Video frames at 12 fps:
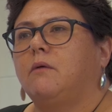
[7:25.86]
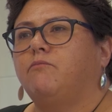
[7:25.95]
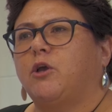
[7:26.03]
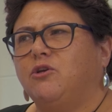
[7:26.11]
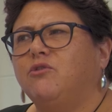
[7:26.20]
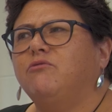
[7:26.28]

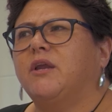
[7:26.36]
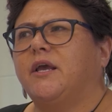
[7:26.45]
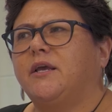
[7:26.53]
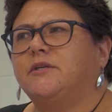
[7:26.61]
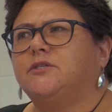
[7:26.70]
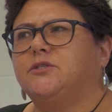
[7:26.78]
but you
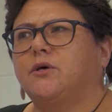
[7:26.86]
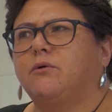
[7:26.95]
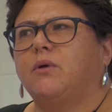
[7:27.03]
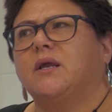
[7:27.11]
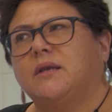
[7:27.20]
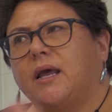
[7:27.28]
need
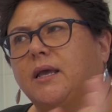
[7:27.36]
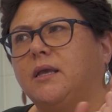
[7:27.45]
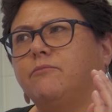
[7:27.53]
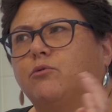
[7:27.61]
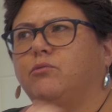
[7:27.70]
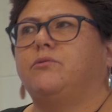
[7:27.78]
to
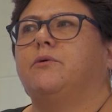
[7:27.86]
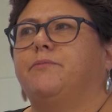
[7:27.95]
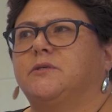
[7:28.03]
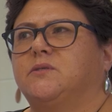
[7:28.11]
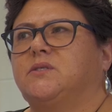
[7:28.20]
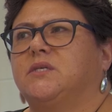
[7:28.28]
enable the
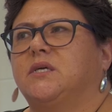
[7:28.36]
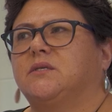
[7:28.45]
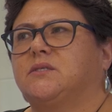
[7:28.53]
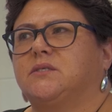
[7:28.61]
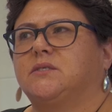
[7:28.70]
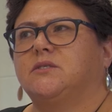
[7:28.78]

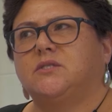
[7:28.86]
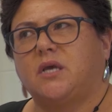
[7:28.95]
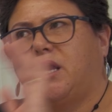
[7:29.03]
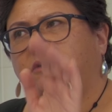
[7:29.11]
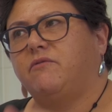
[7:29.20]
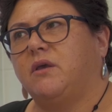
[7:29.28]
business to
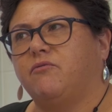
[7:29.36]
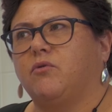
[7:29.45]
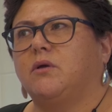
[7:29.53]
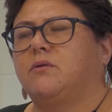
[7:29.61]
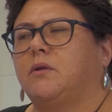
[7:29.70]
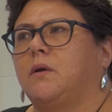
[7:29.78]
have
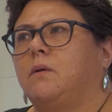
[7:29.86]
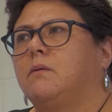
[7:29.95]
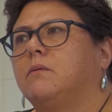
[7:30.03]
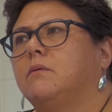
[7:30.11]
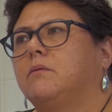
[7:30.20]
everything.